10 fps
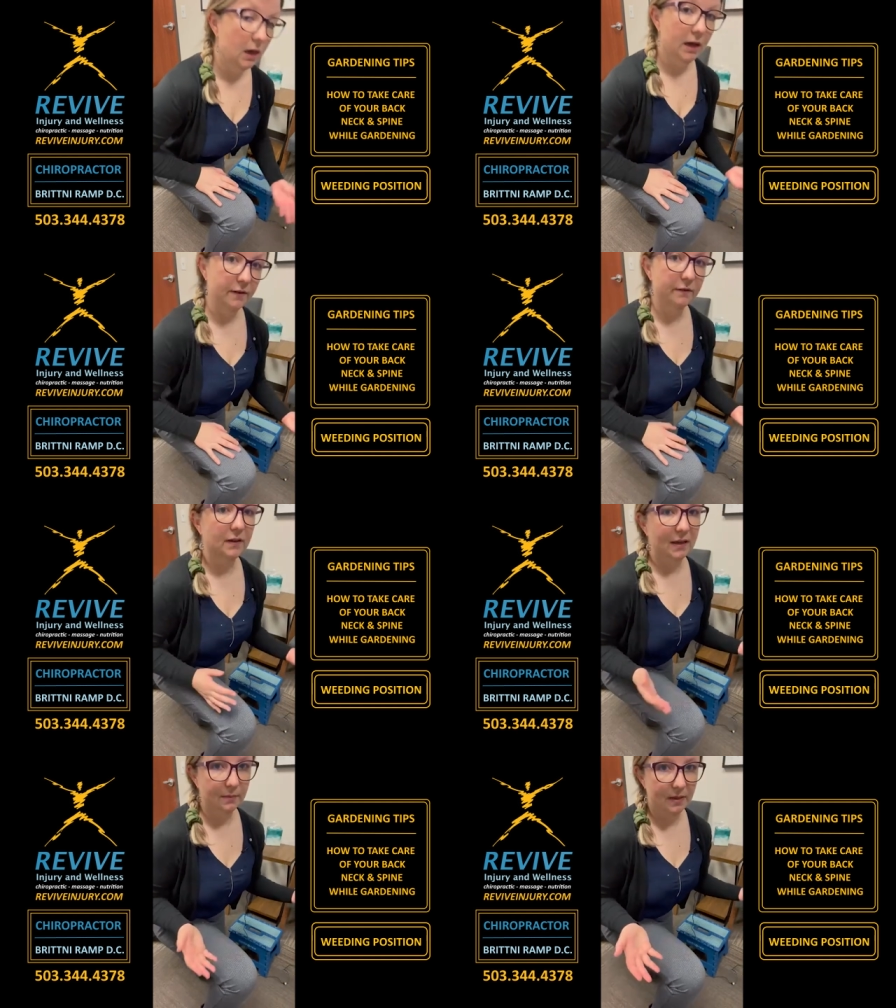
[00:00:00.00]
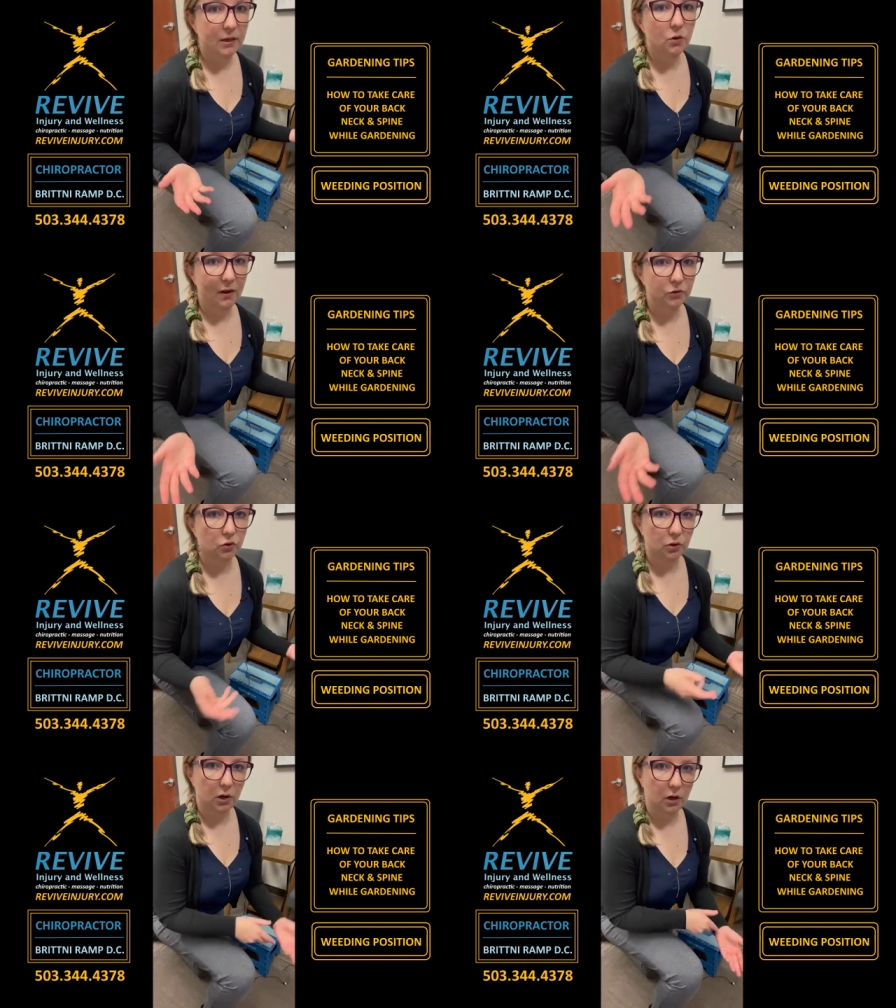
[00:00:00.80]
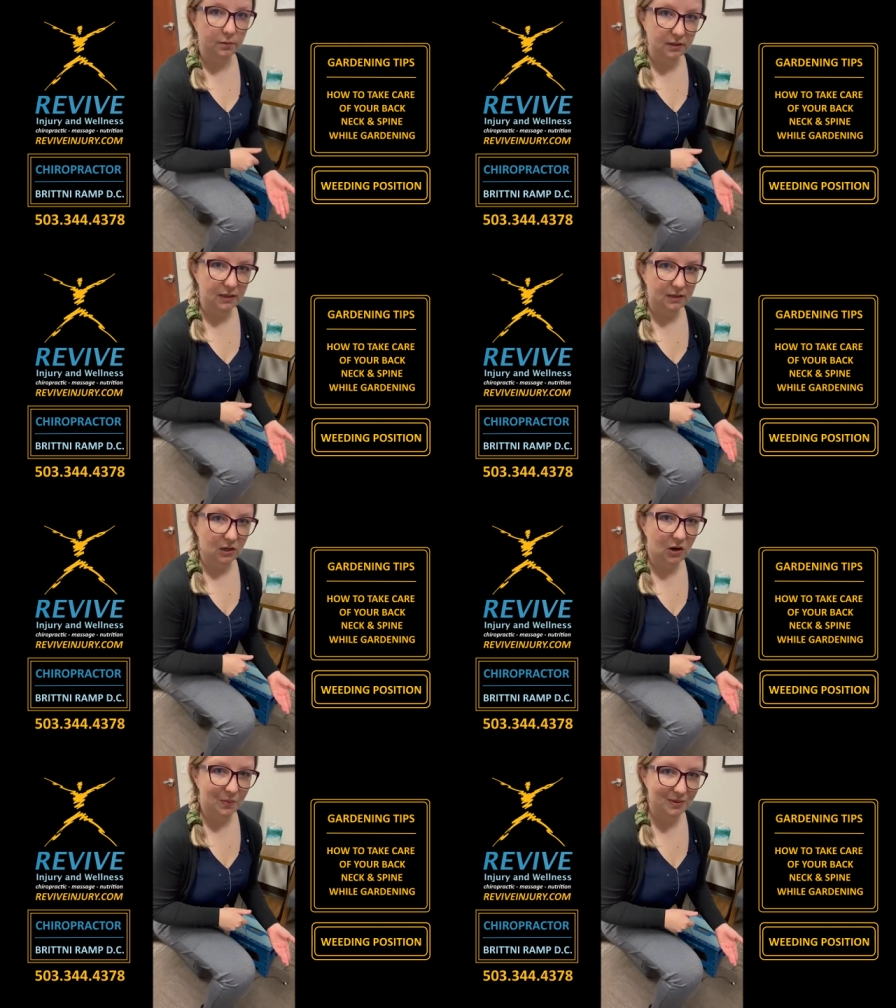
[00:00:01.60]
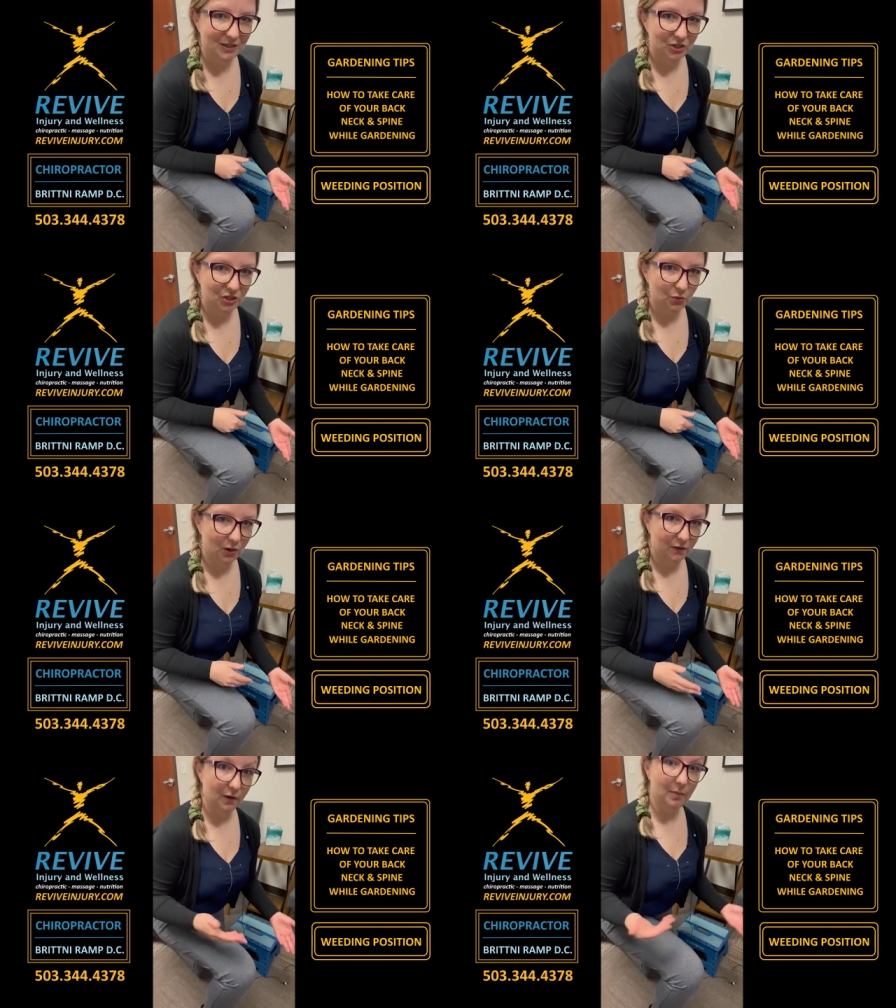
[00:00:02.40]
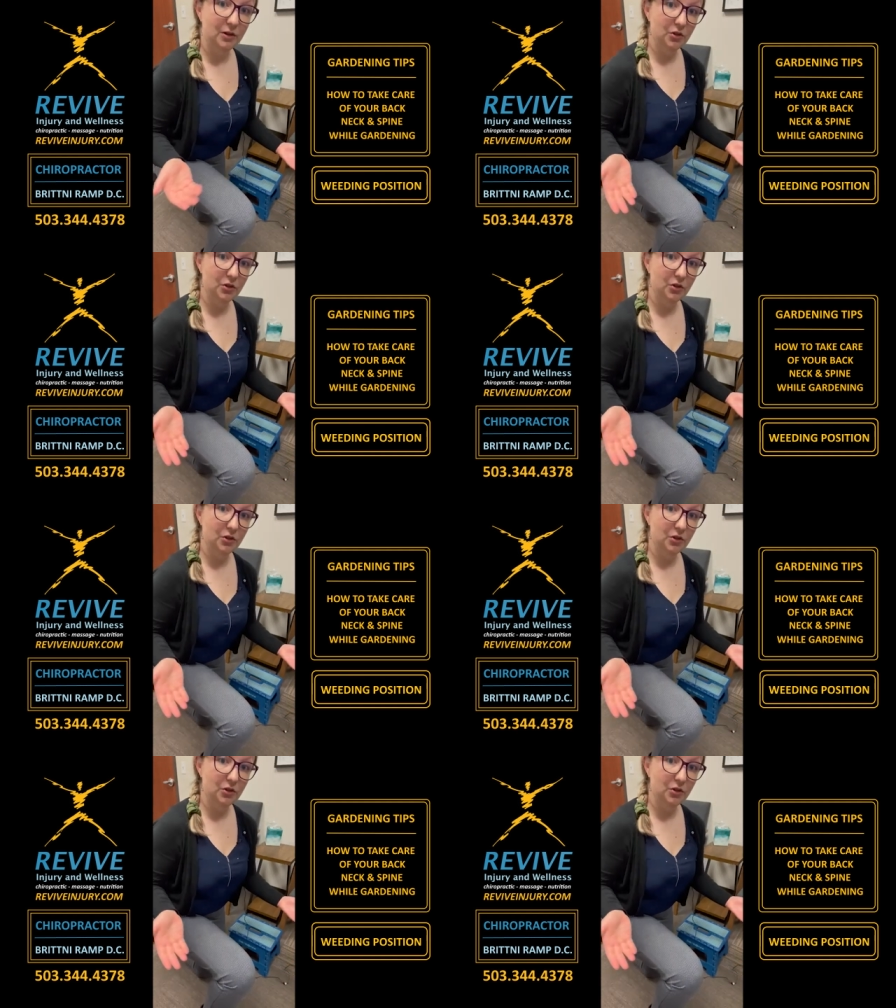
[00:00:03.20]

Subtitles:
If, like me, you have shorter arms and that's a hard position to work from,